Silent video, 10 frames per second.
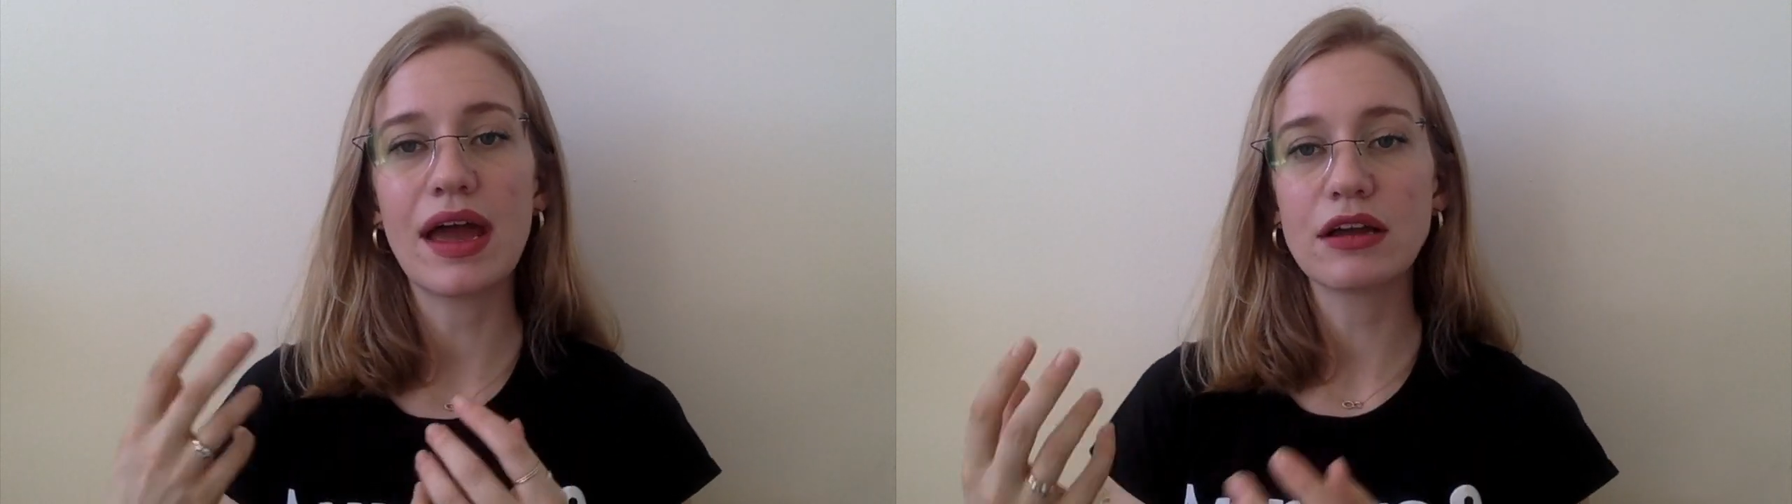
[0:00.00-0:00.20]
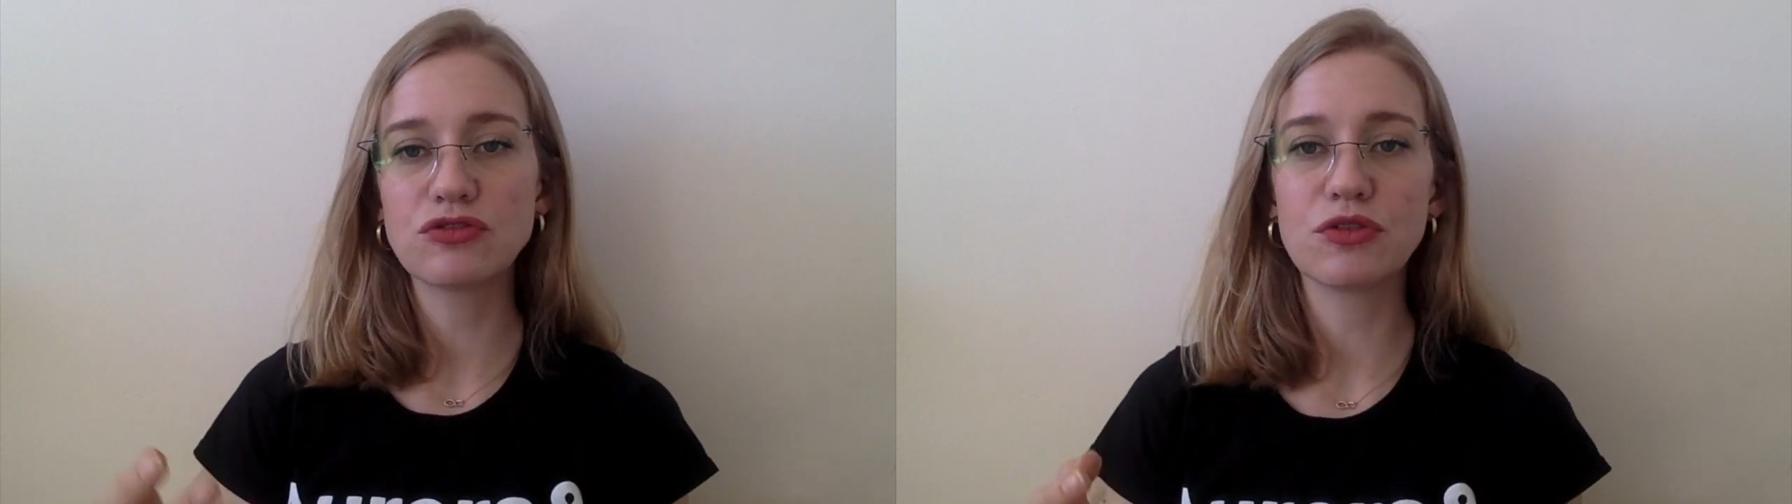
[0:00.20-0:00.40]

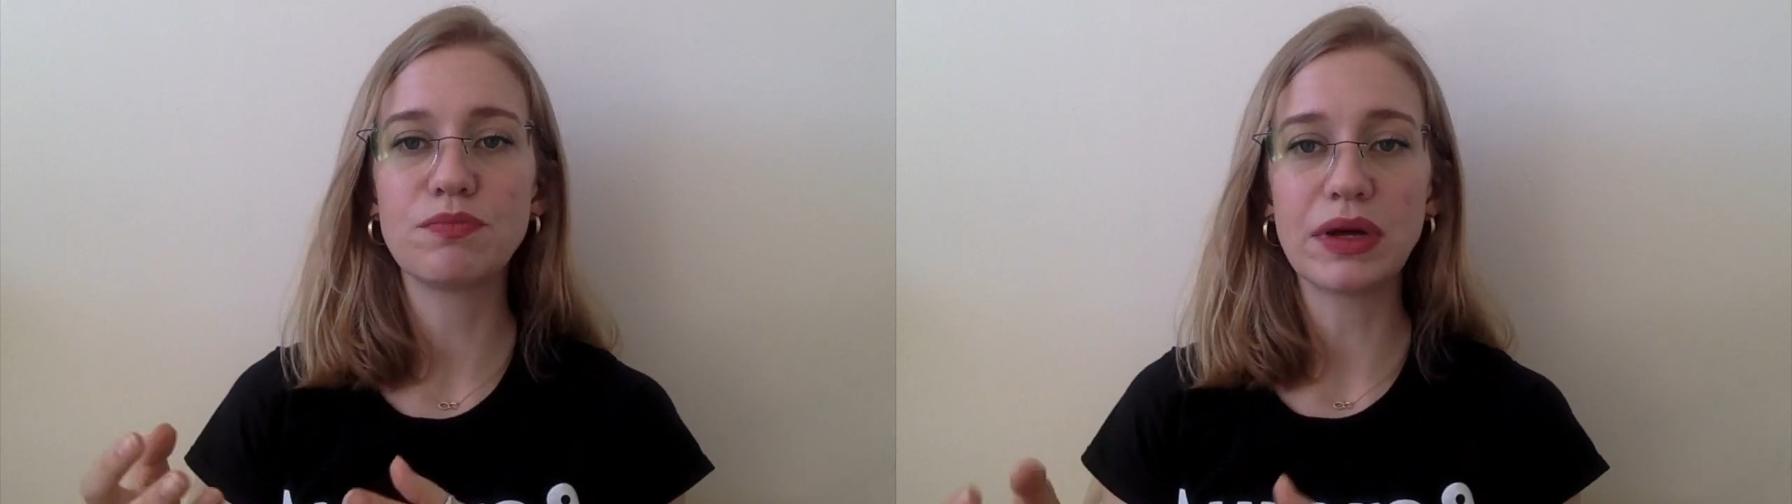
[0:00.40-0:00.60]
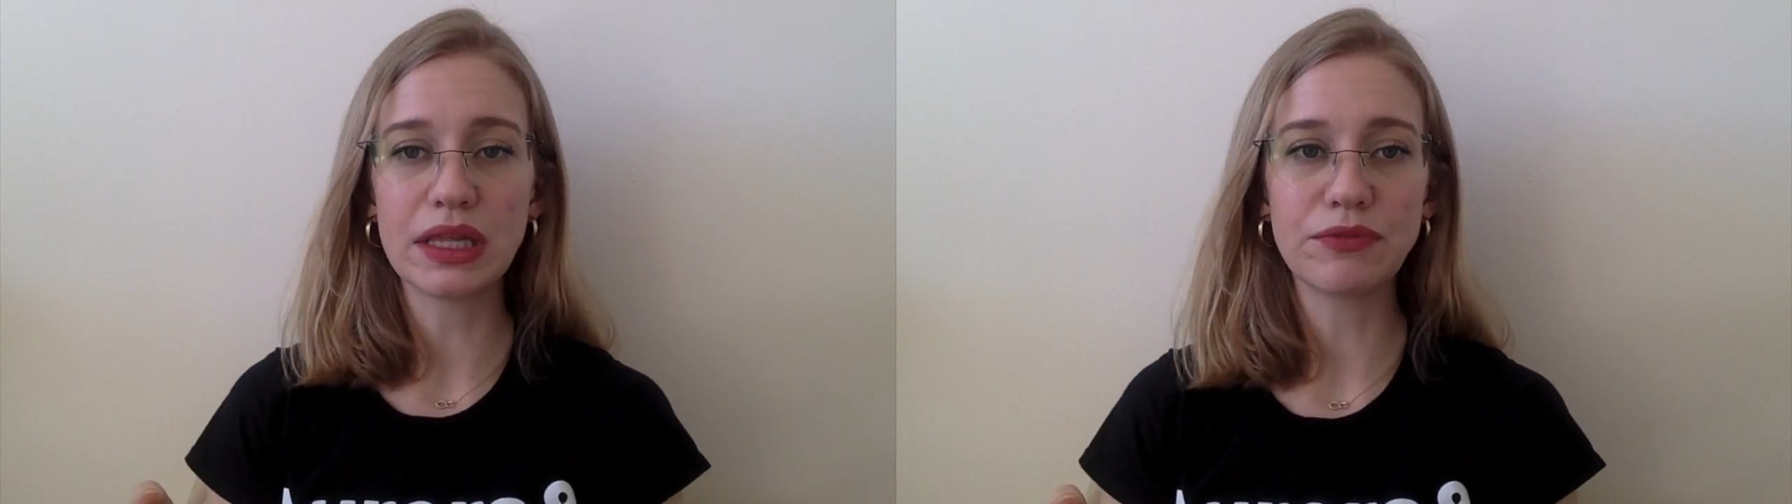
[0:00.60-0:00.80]
extra
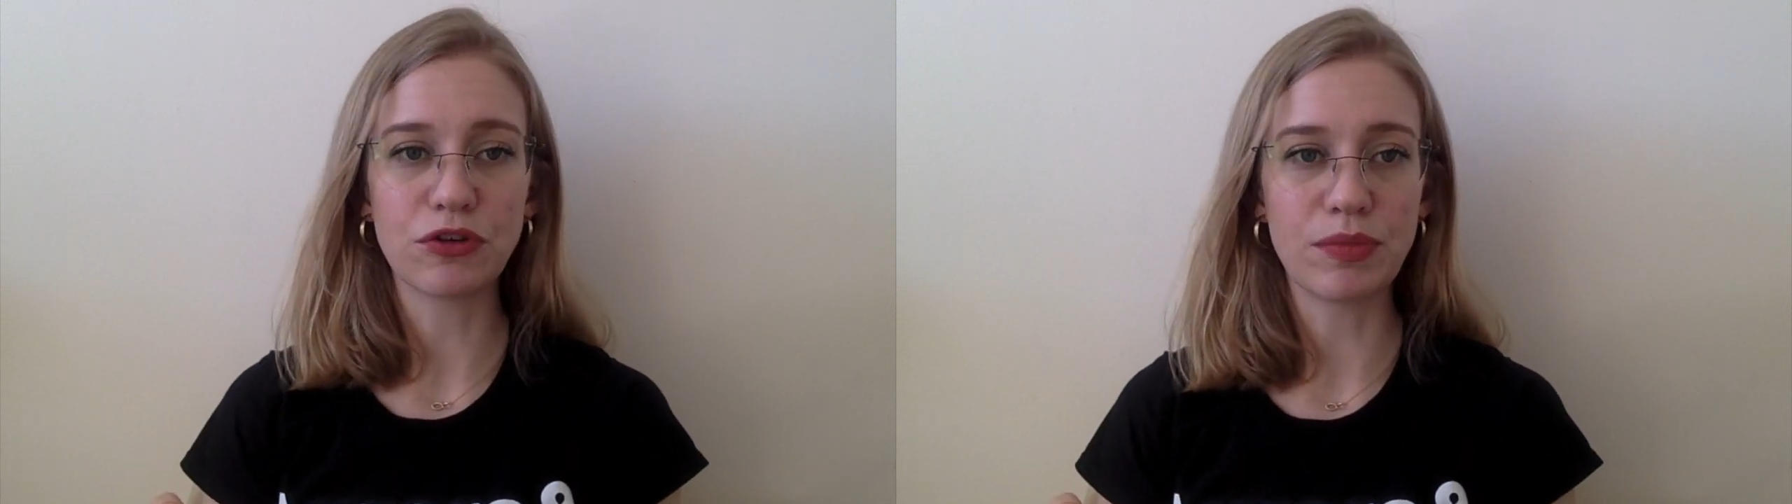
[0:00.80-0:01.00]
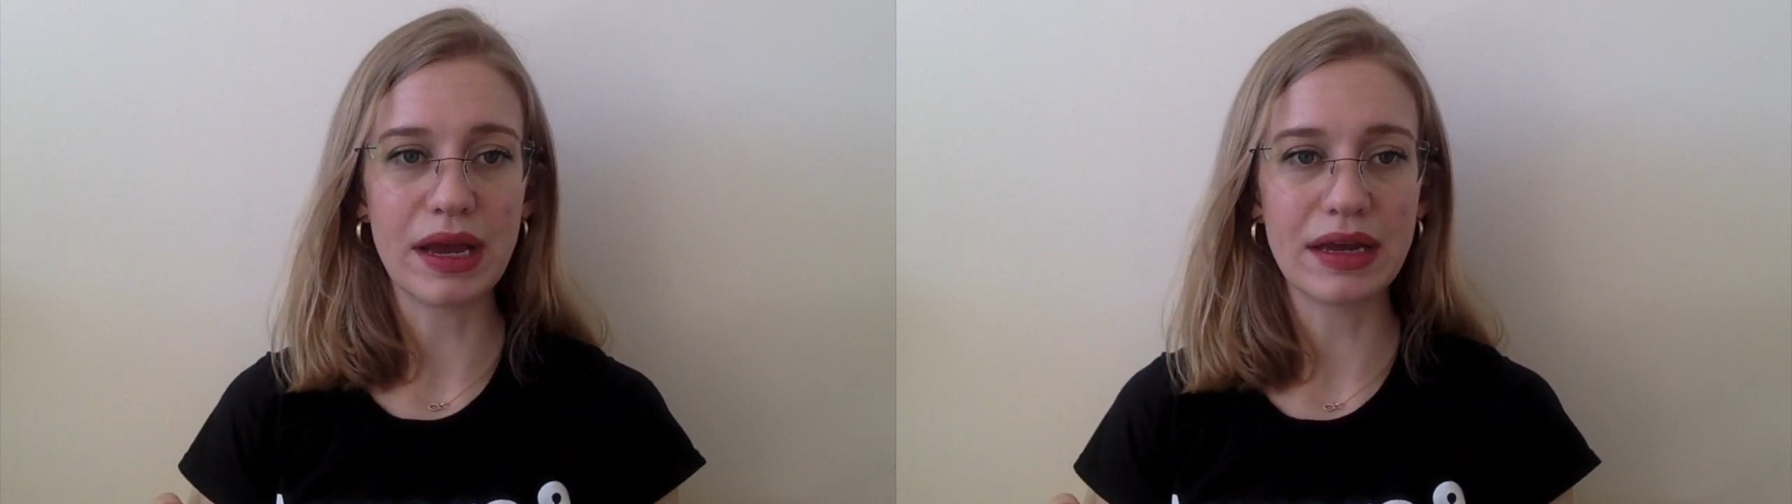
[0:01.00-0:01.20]

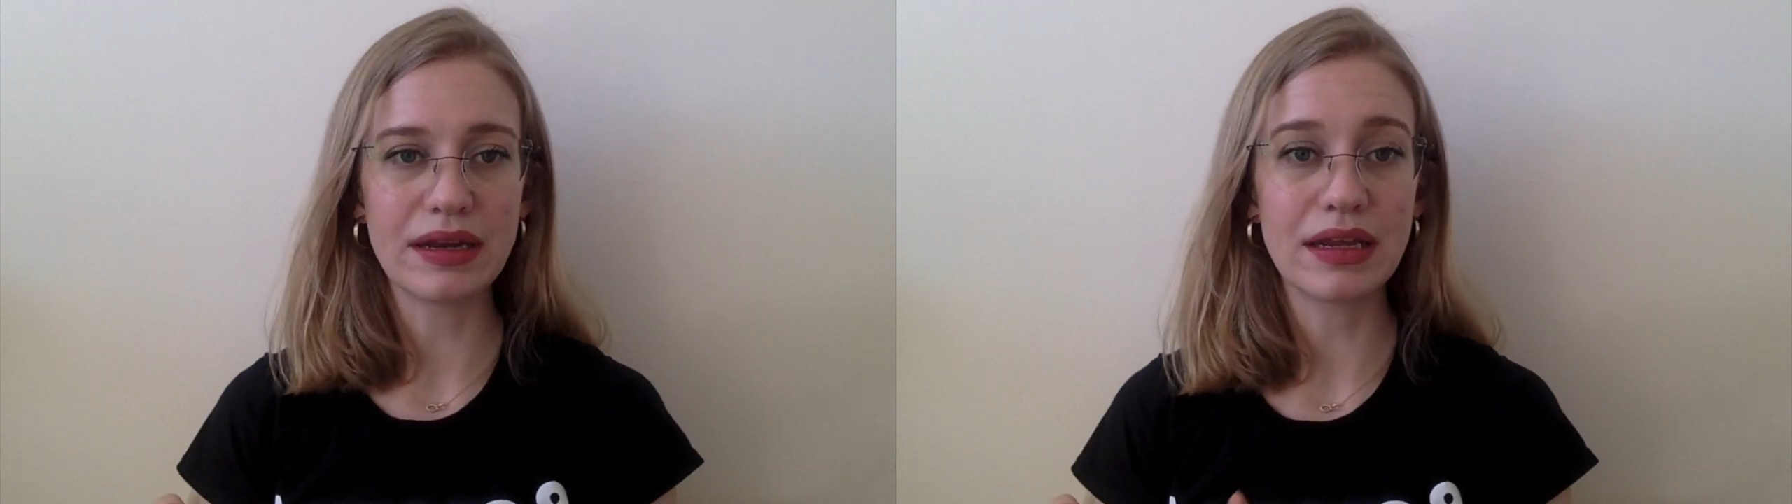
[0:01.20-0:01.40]
bilirubin